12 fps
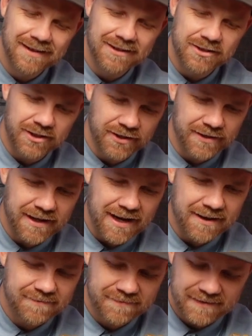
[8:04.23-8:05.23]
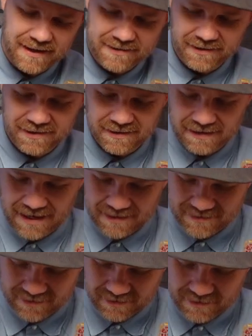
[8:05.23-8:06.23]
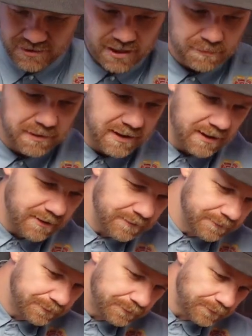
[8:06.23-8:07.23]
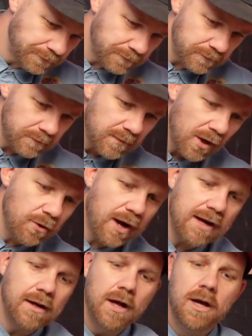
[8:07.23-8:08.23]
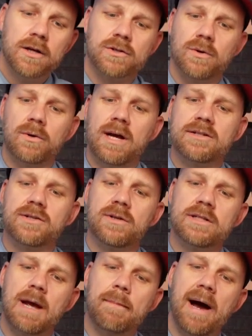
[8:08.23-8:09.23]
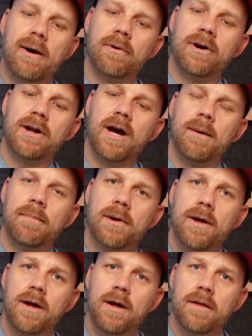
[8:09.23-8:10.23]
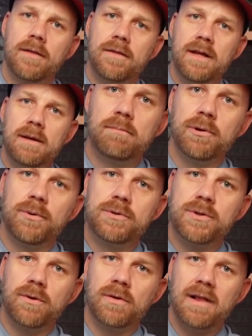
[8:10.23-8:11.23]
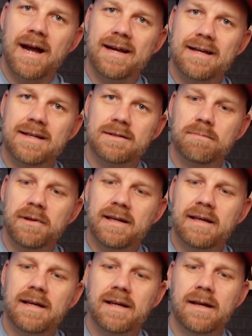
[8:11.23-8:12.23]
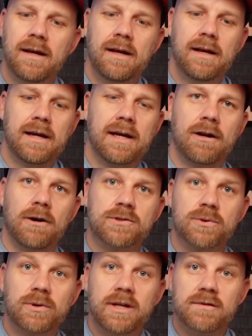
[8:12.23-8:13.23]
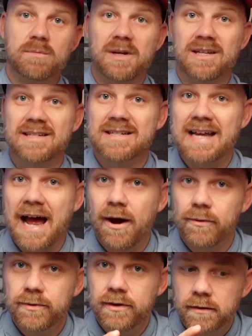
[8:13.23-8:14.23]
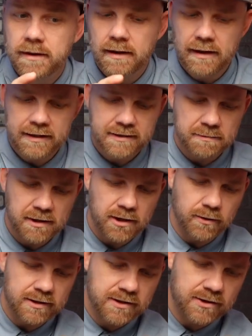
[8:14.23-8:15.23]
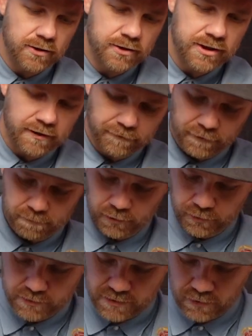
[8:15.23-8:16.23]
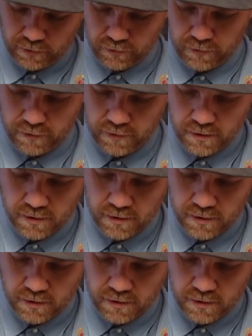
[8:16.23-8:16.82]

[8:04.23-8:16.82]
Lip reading: Do you hear that? That's a classic JBL. Okay, so as soon as I power it up, the Bluetooth light is blinking. It also gives me a sound that lets me know it's searching for Bluetooth.